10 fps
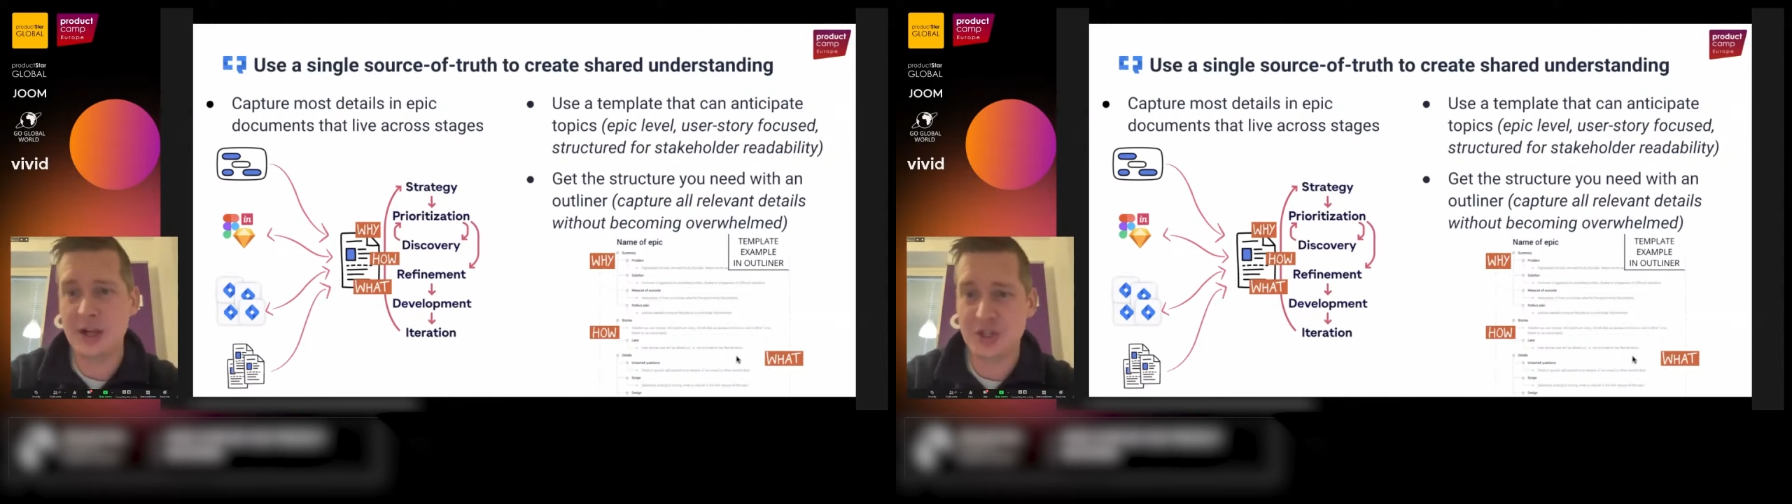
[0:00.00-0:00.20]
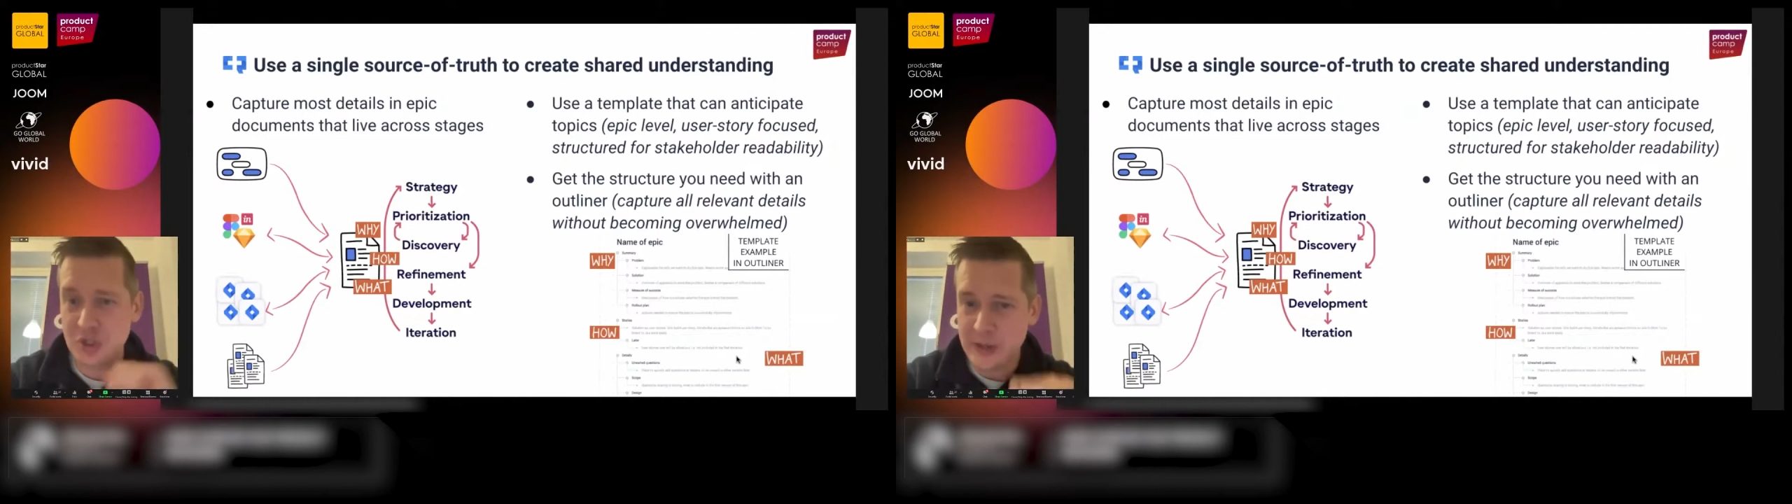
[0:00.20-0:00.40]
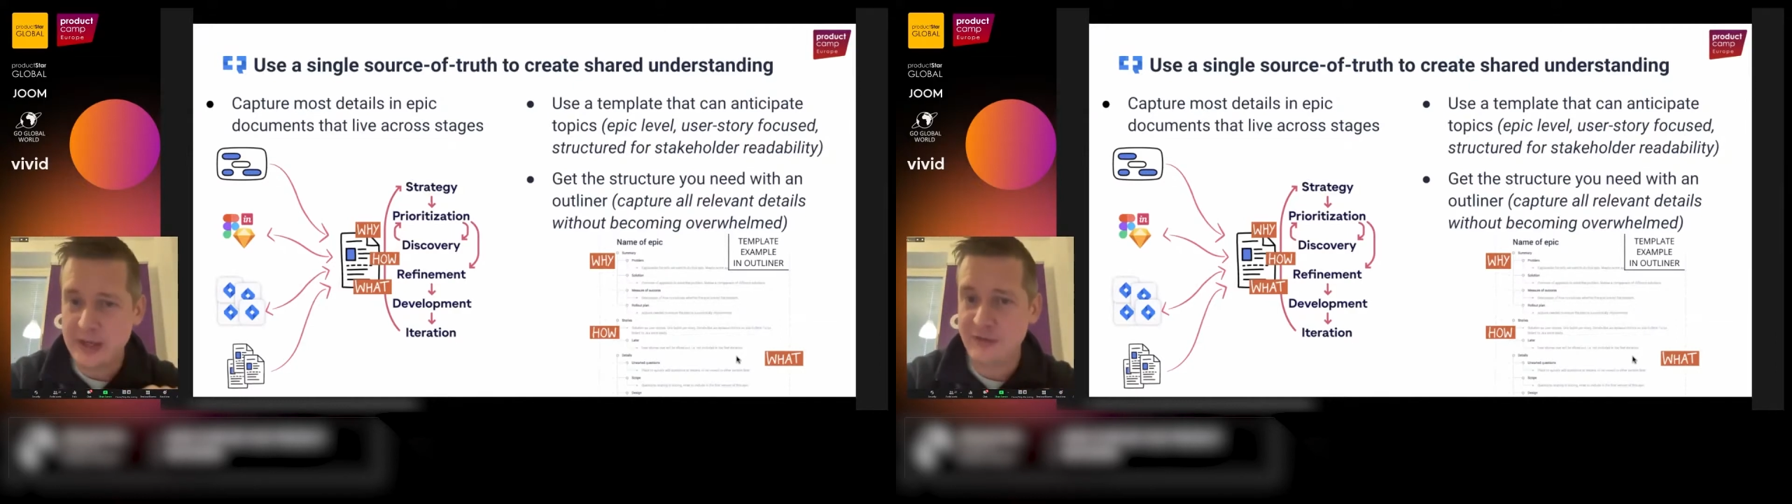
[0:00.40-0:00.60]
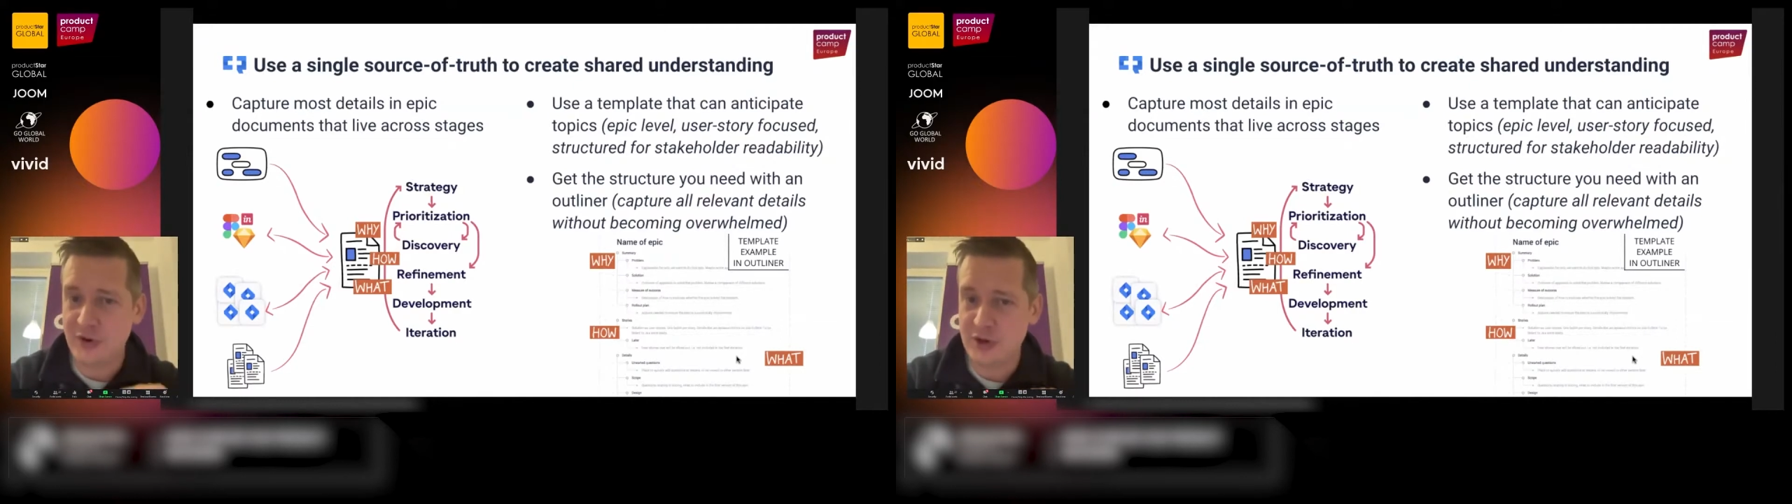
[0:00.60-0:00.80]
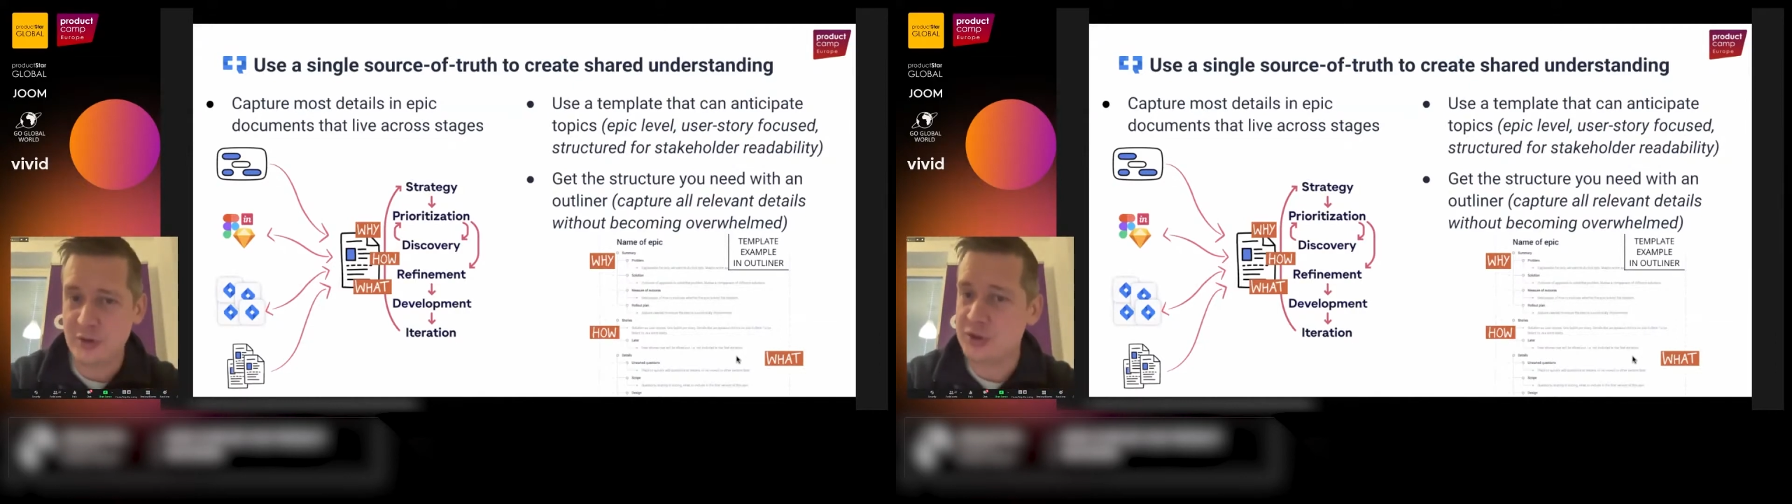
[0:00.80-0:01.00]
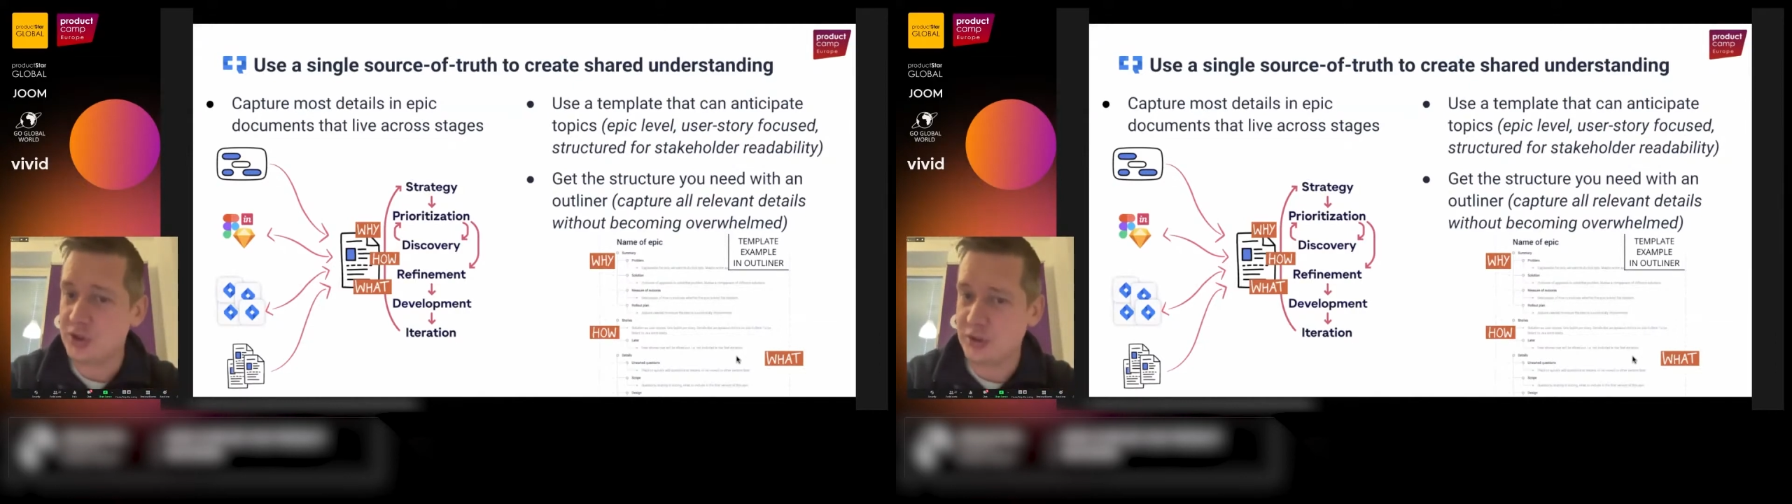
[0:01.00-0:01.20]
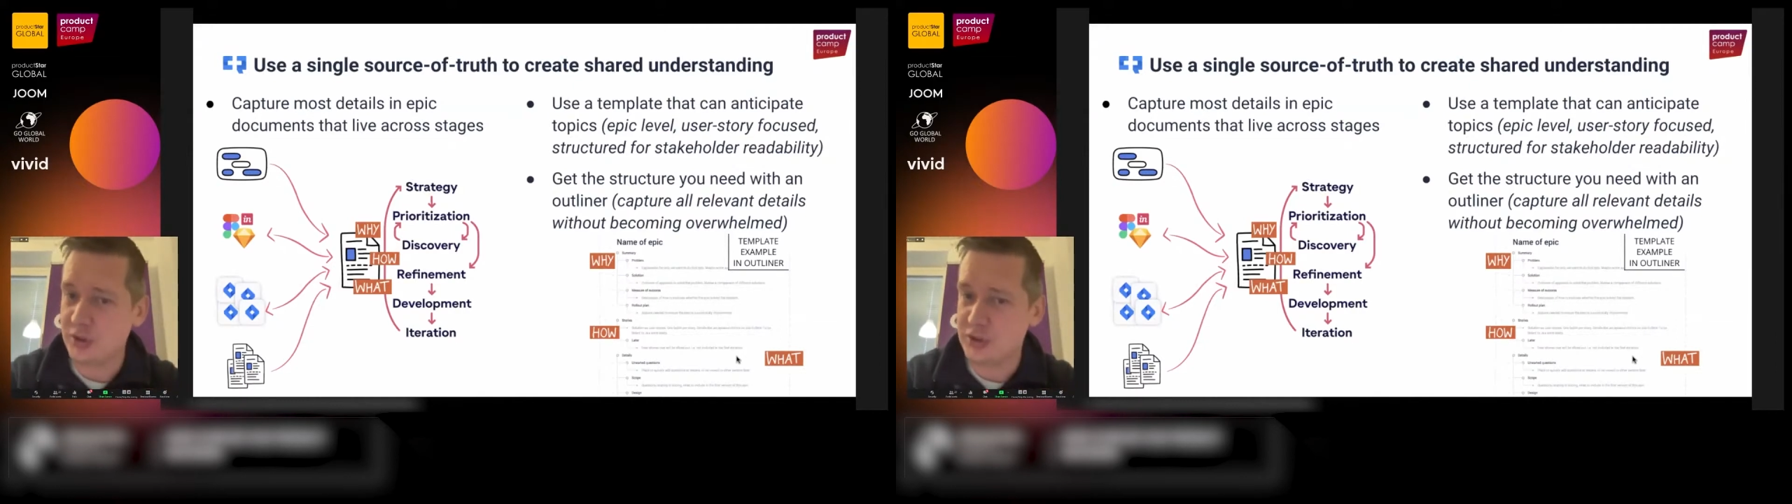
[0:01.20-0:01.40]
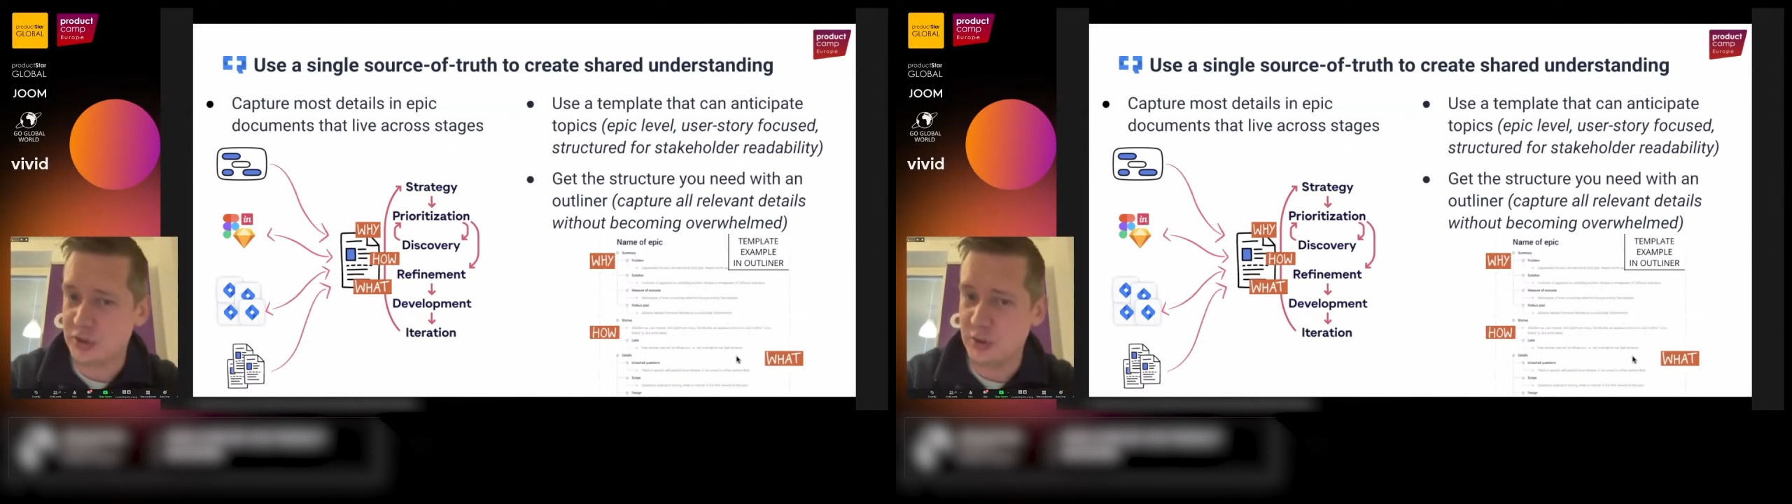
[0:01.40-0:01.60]
A trick for you
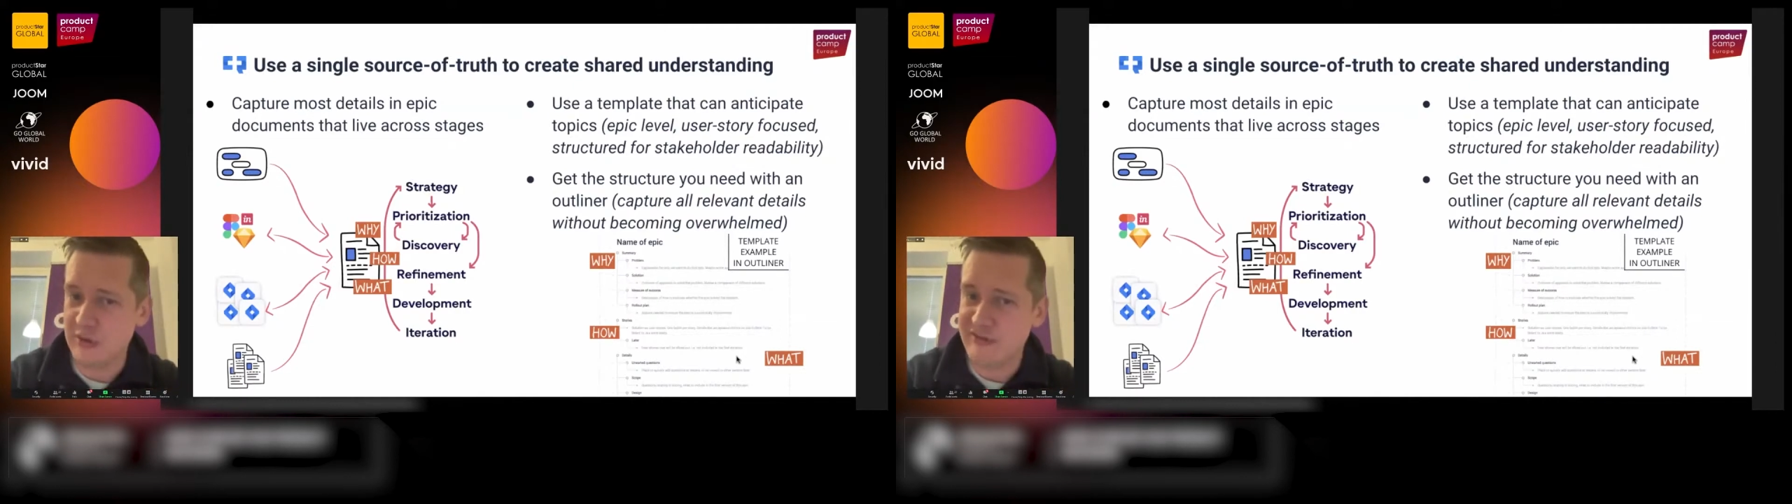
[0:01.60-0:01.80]
to